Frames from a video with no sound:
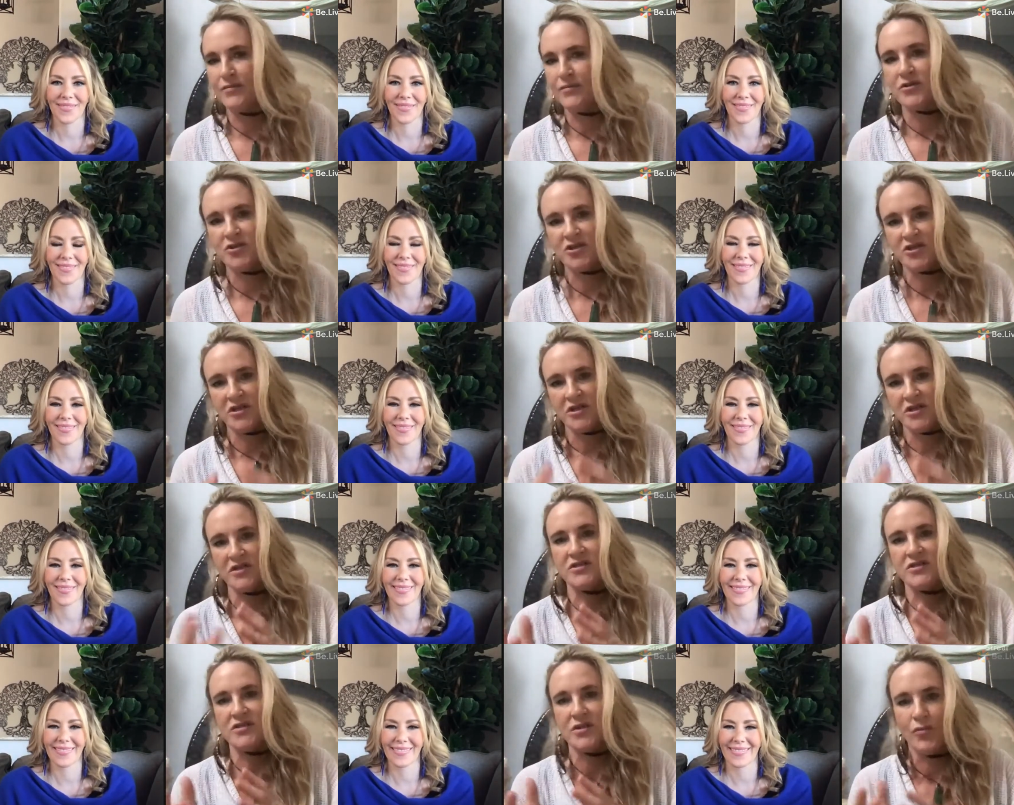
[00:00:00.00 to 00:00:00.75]
Speaker 1: she's
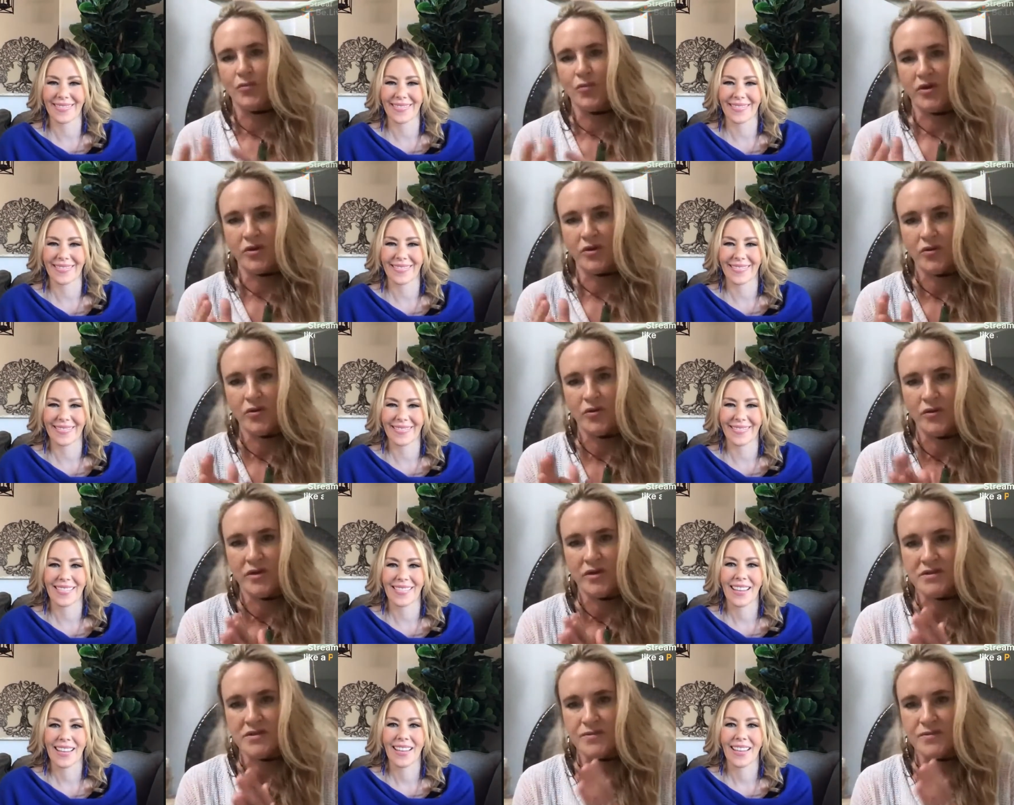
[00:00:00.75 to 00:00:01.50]
someone who
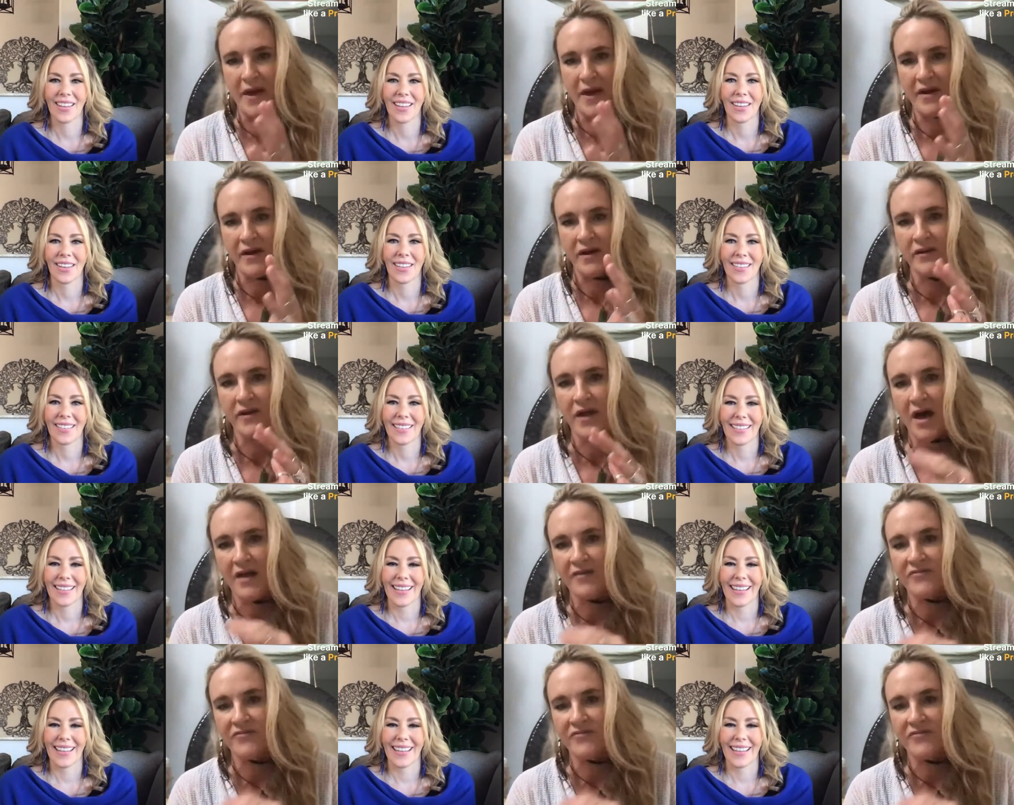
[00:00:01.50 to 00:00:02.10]
had spent a lot of.